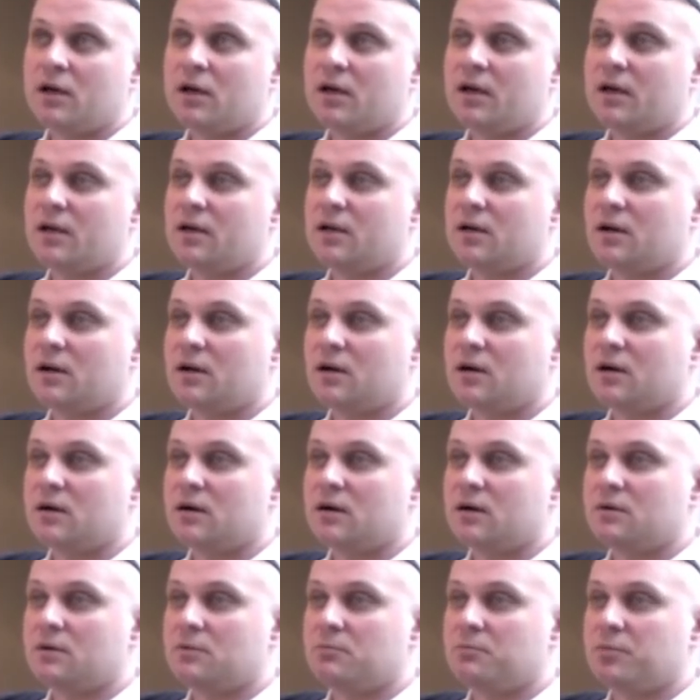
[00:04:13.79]
and
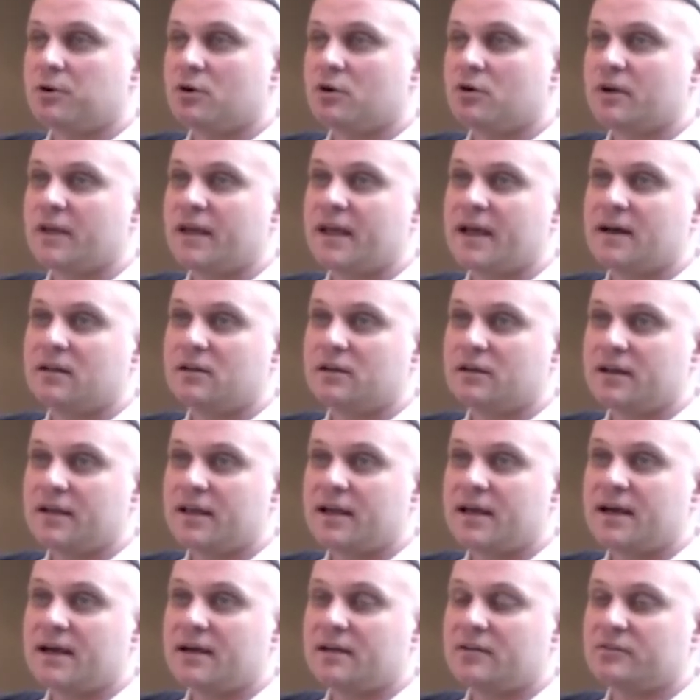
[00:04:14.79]
per gallon
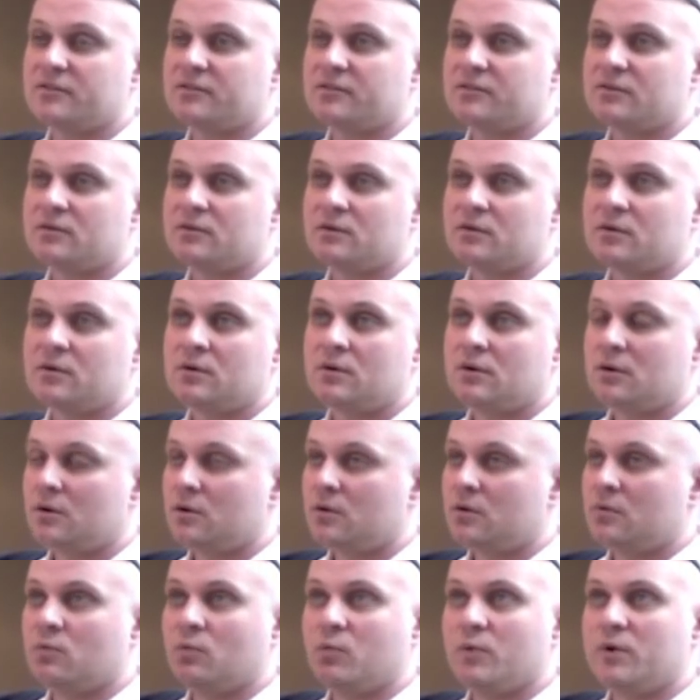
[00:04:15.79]
gas
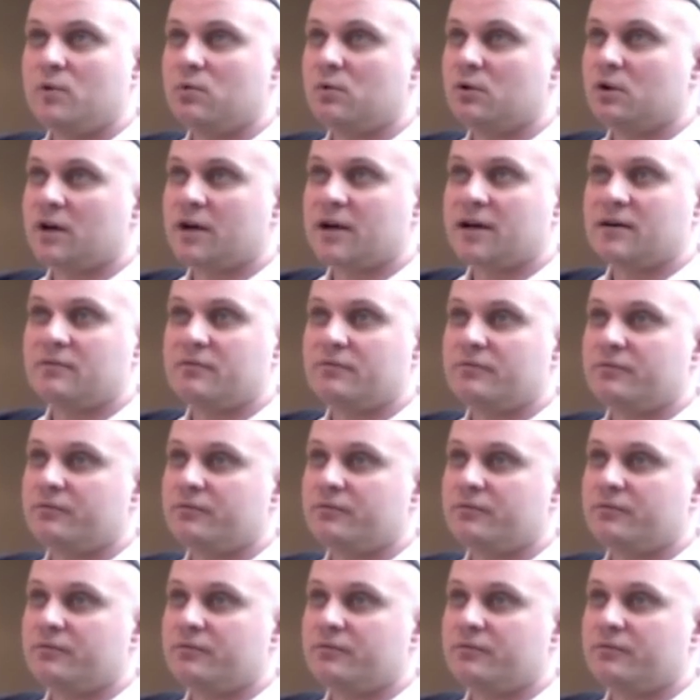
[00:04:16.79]
we will have